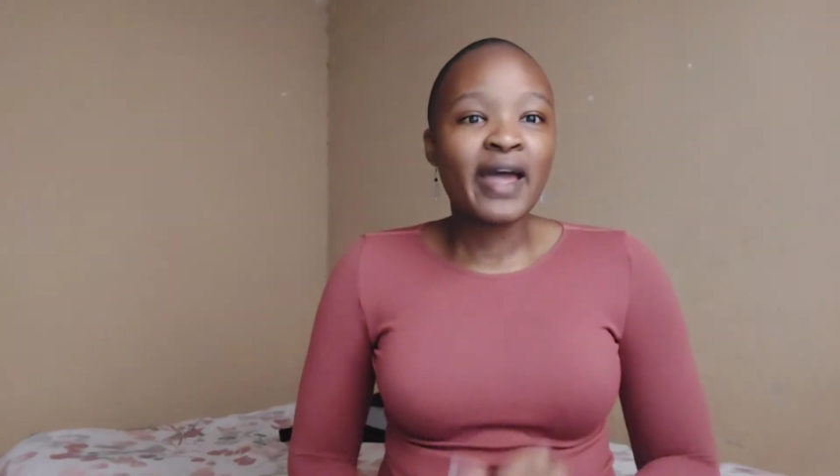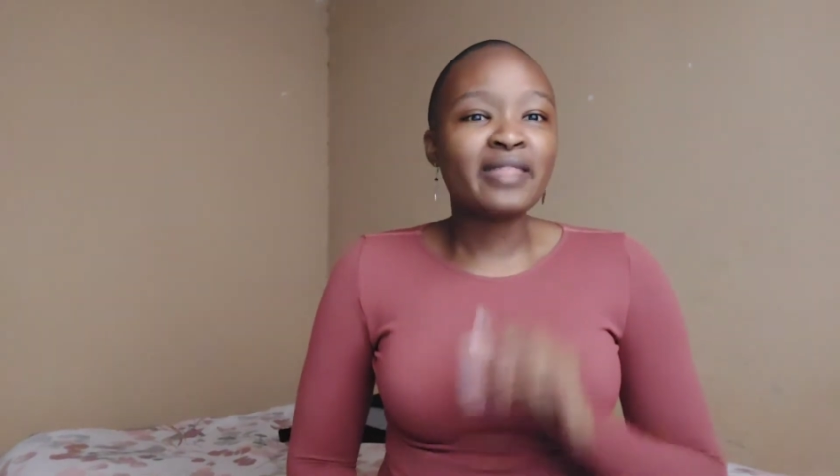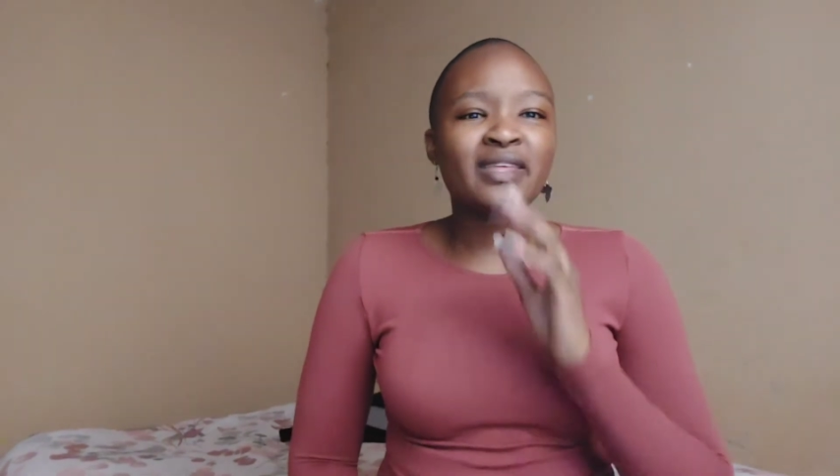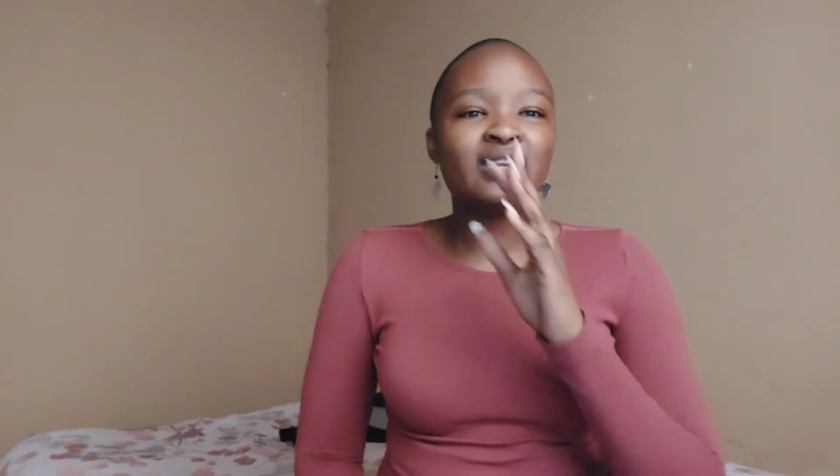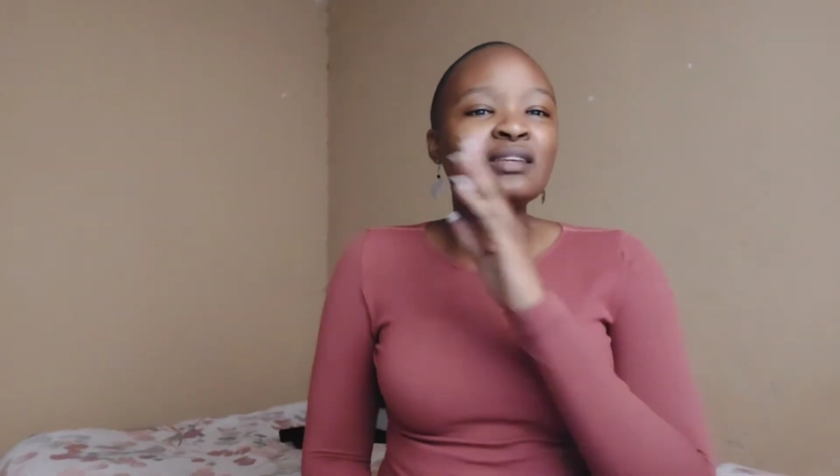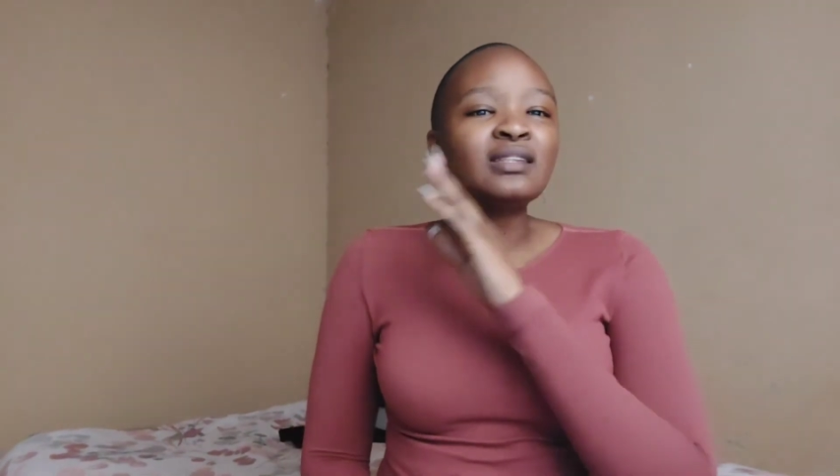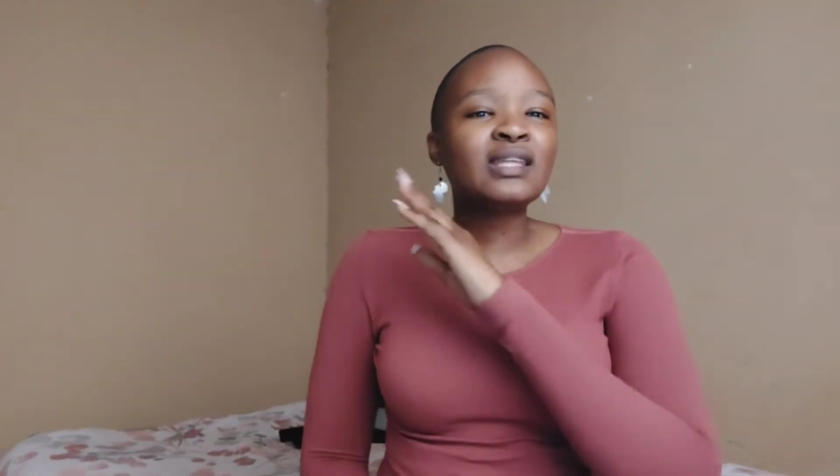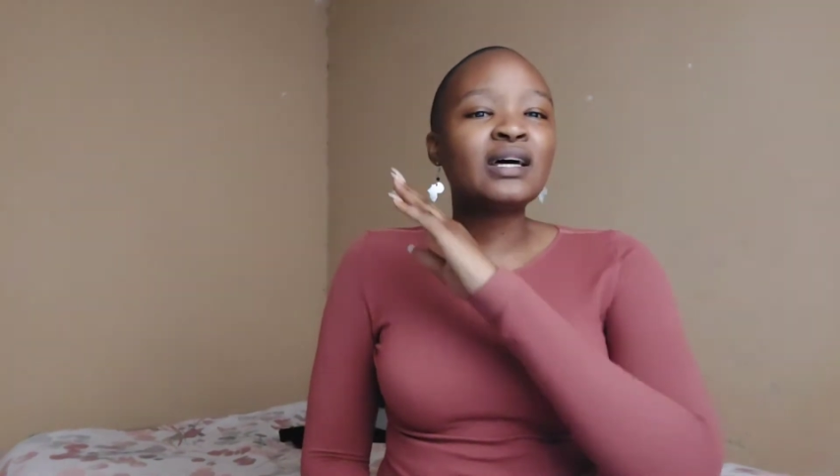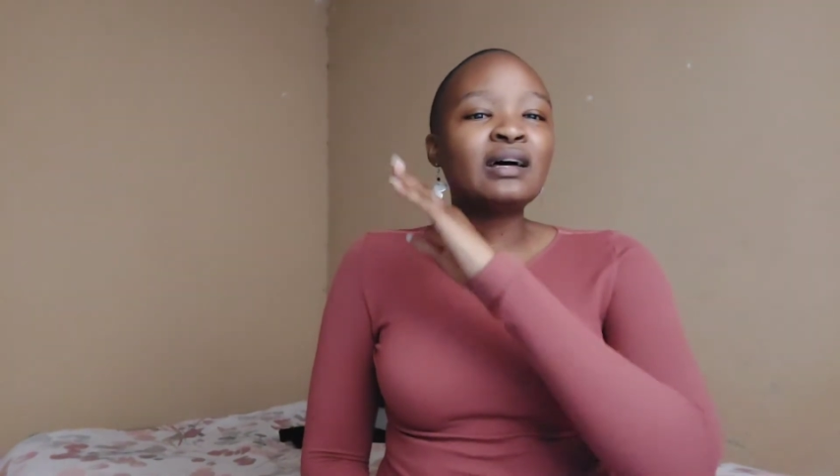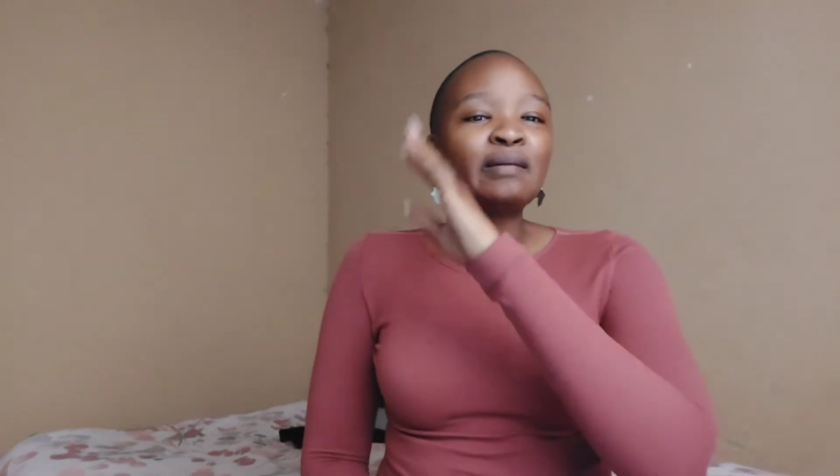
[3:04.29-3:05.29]
And then
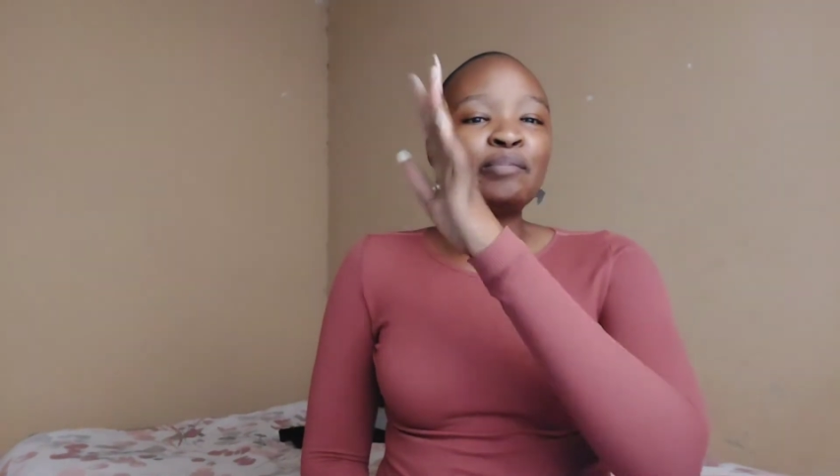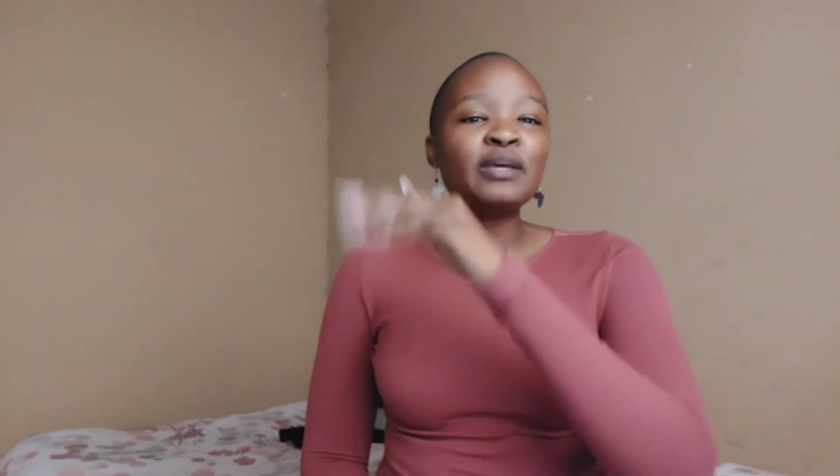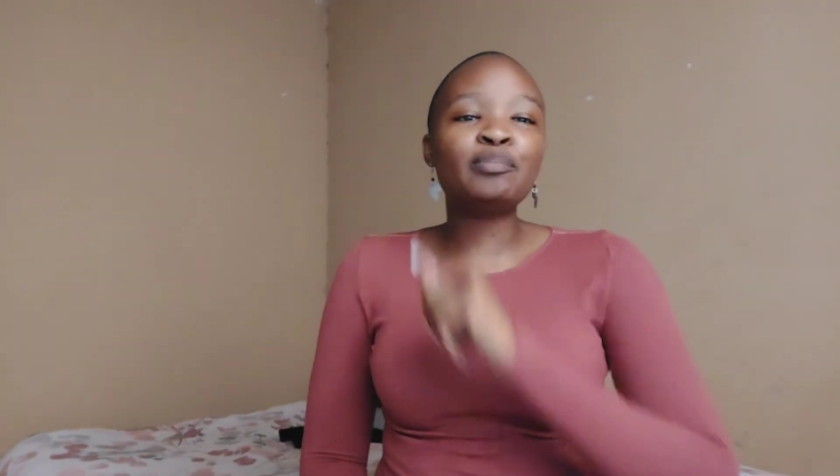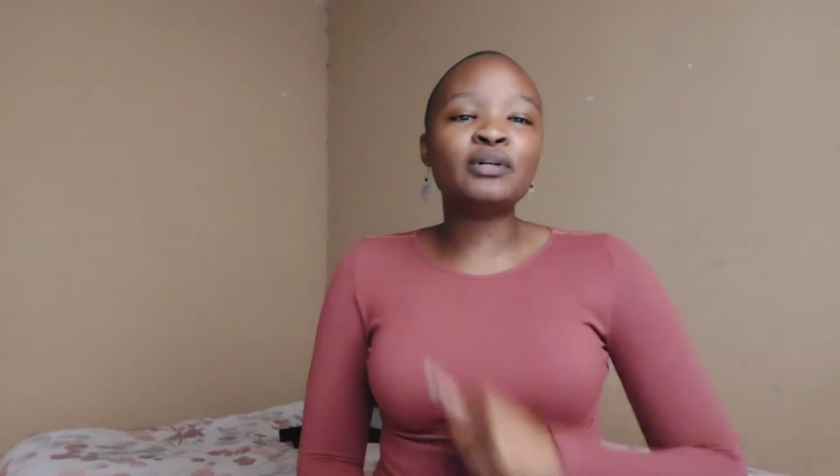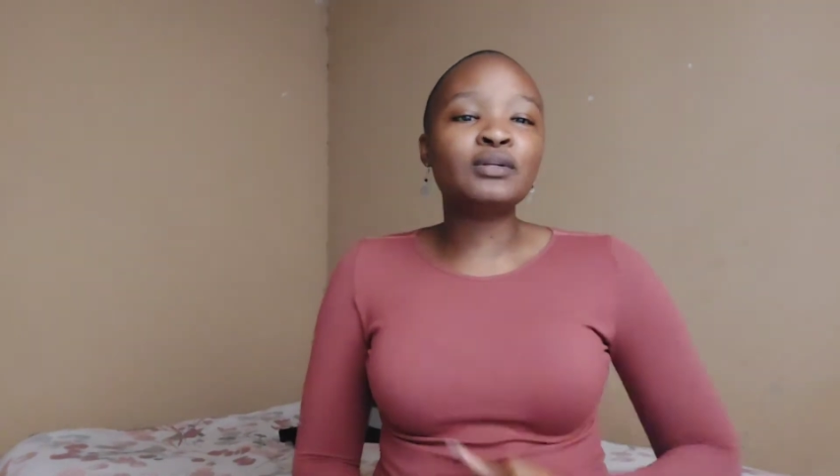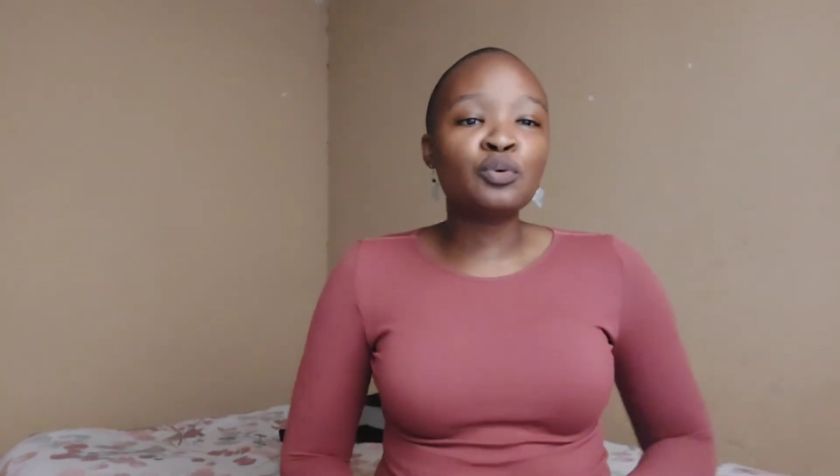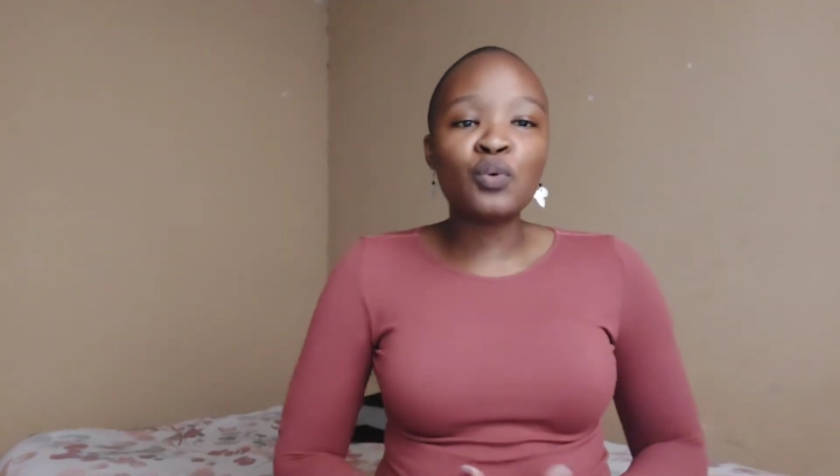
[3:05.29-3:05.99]
the people